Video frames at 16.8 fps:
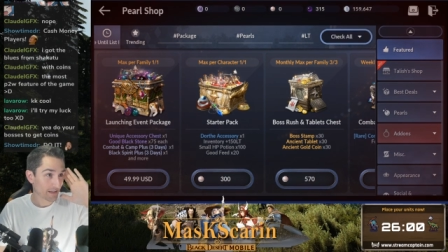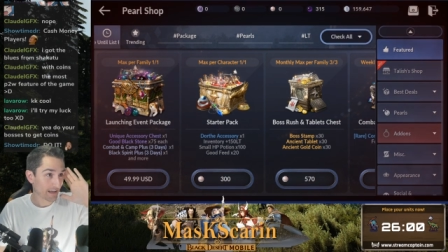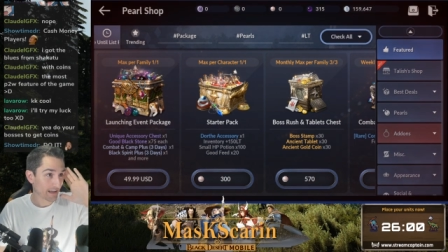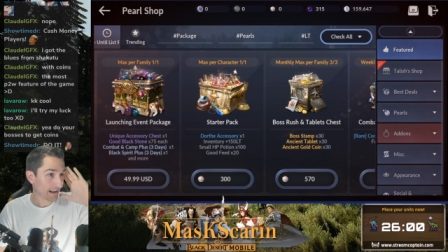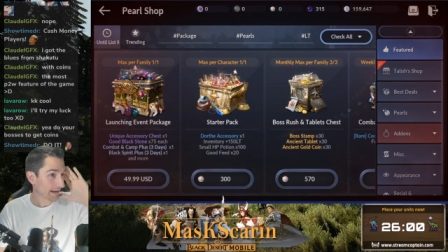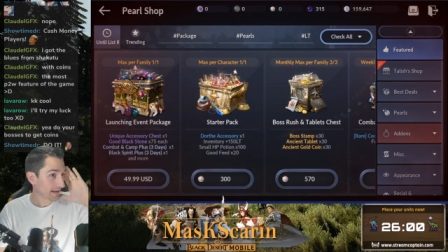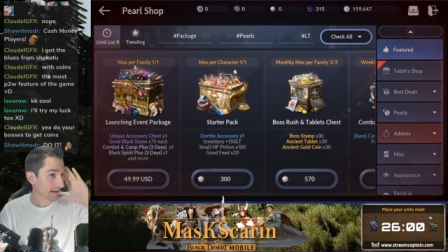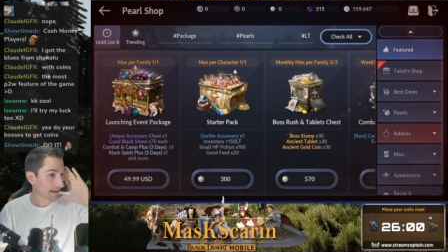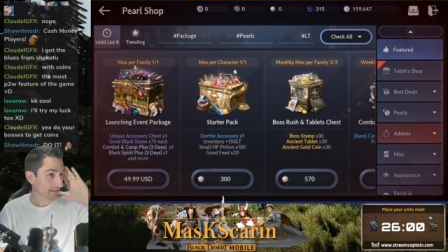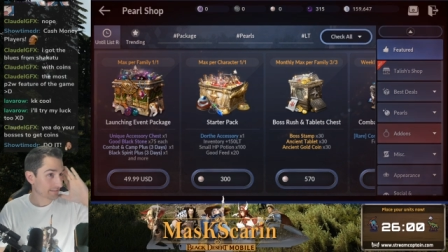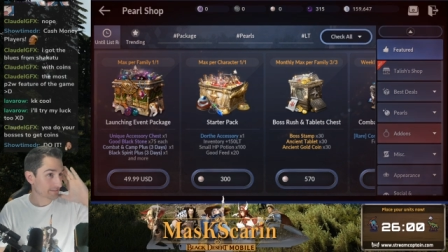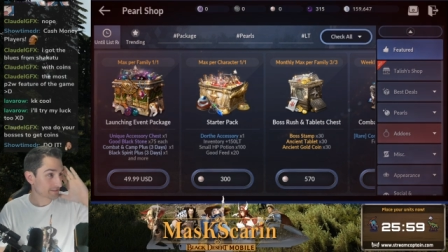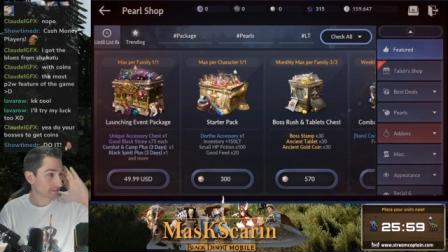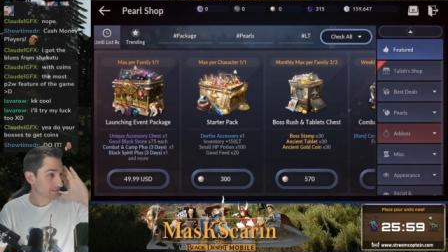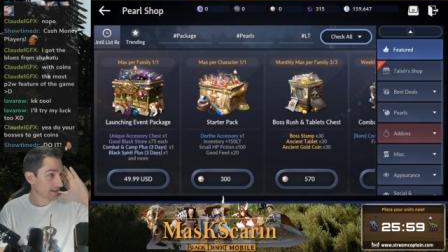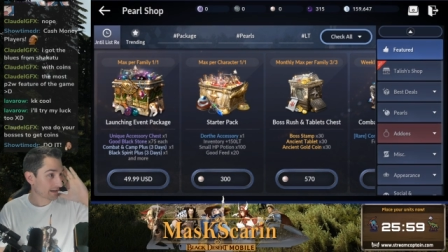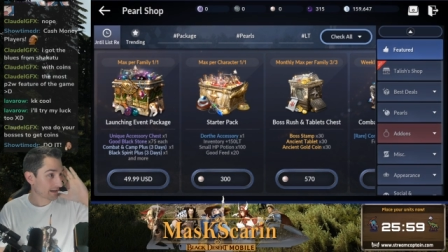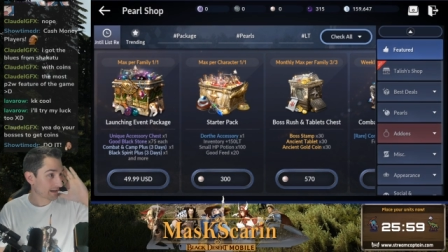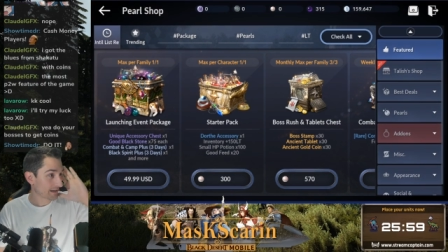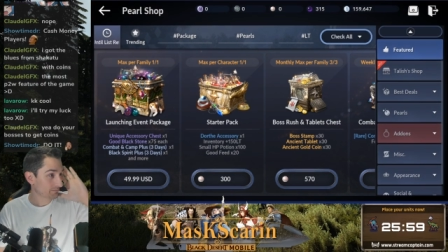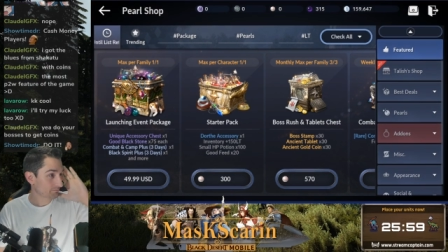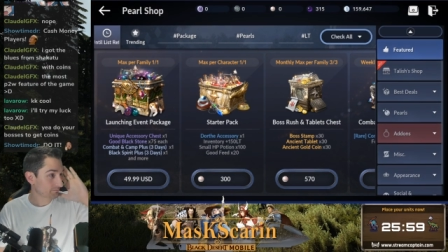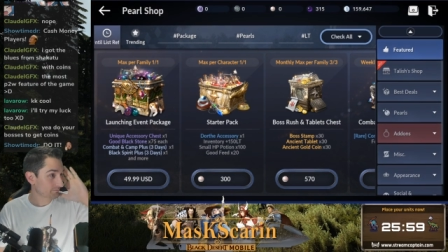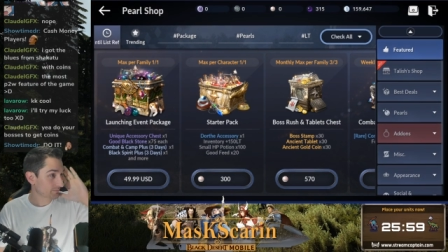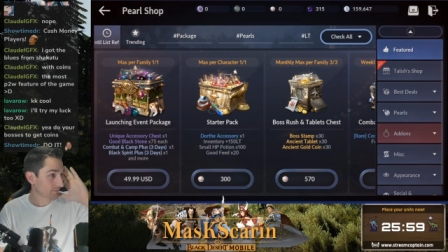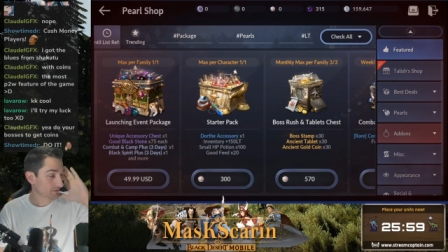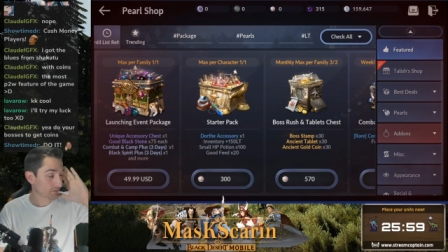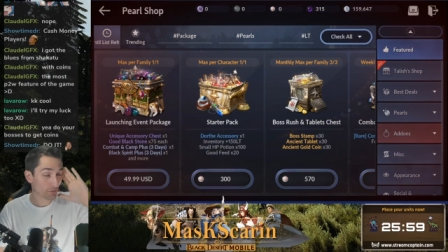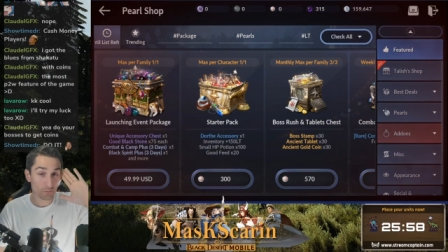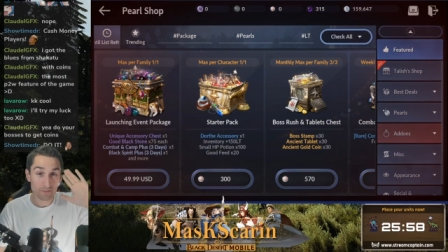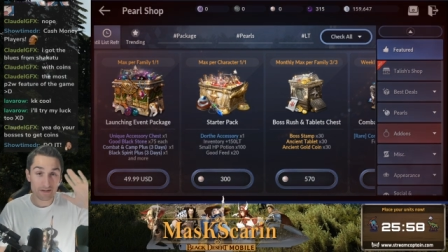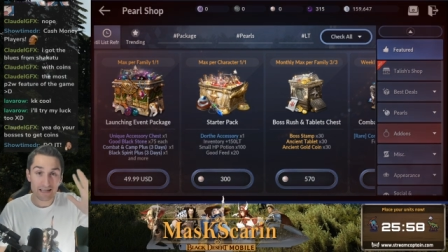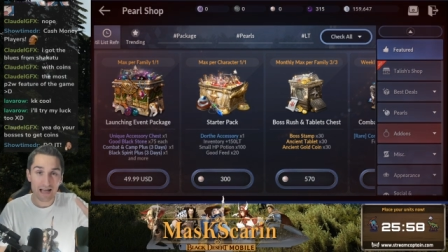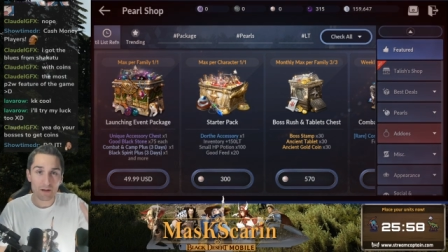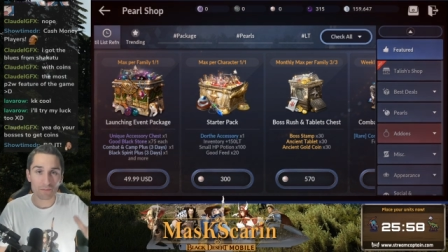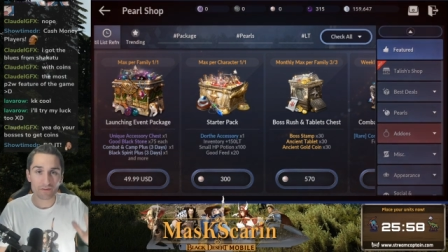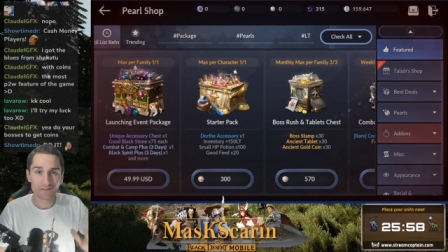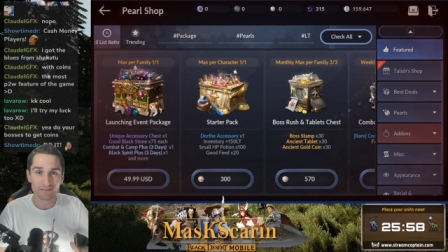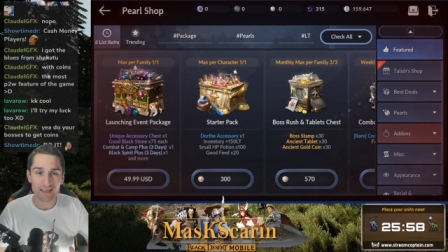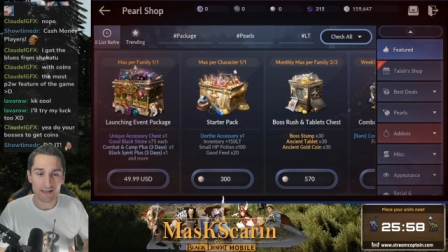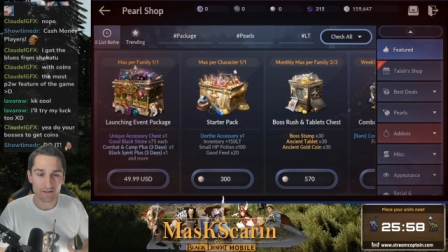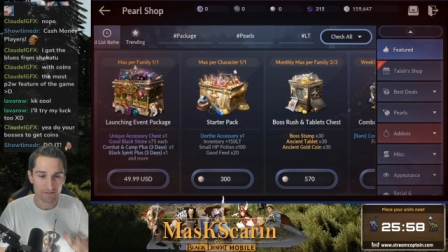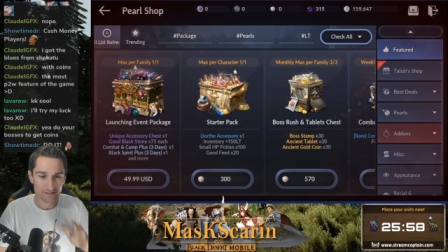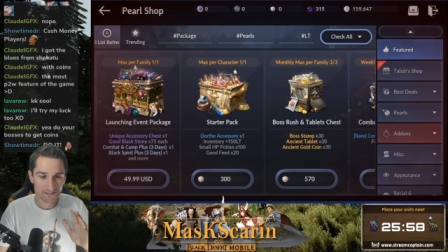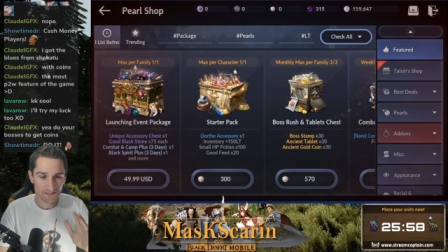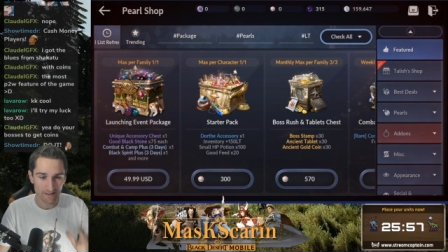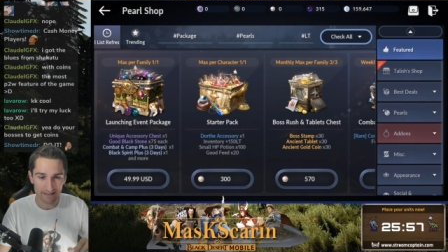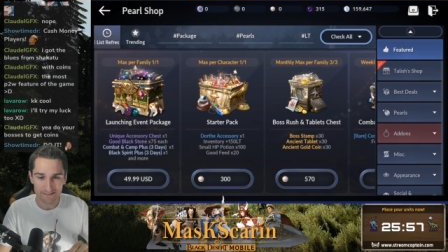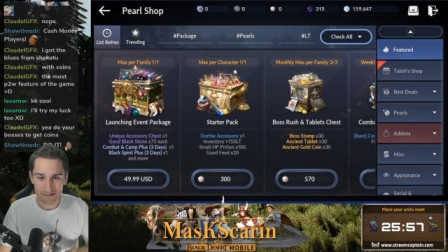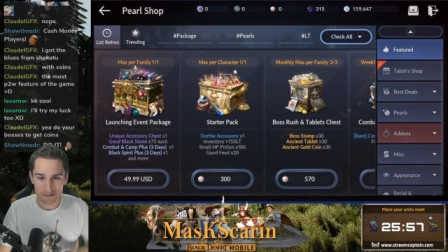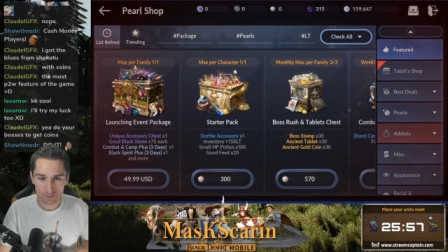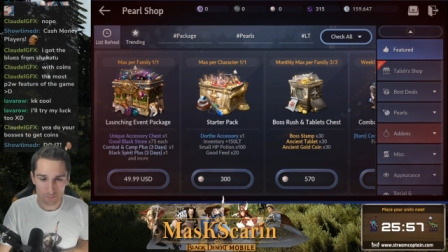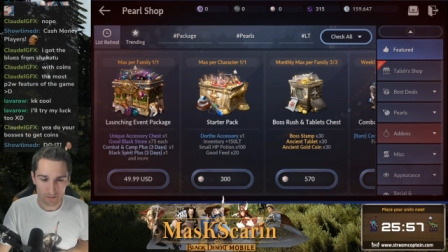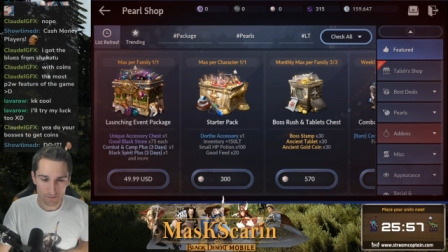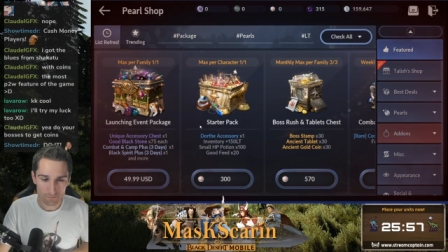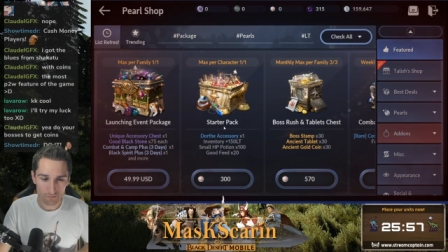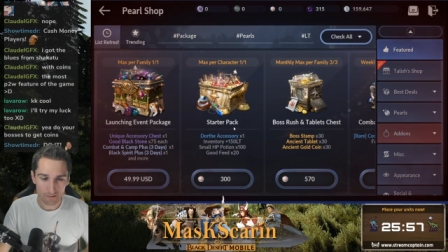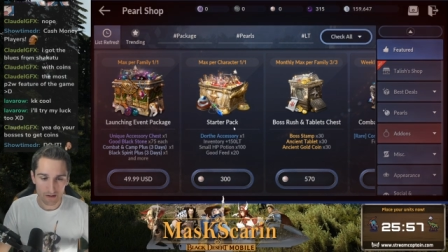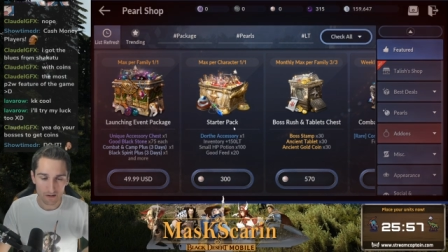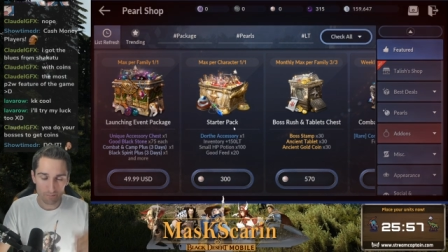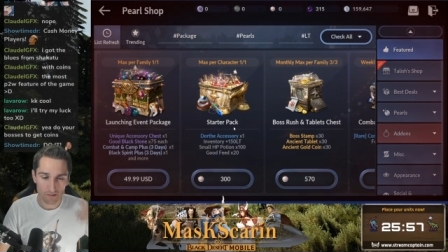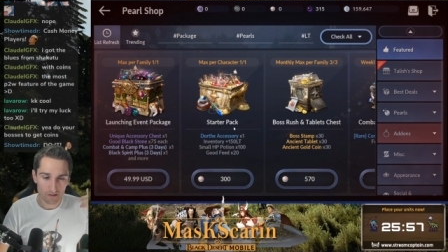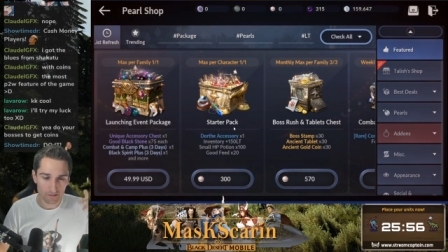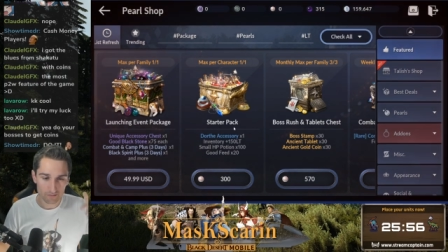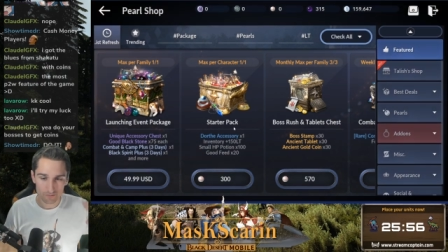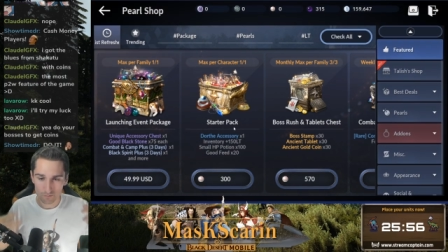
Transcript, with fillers: and I got uh, three hours left until I hit that 24-hour mark.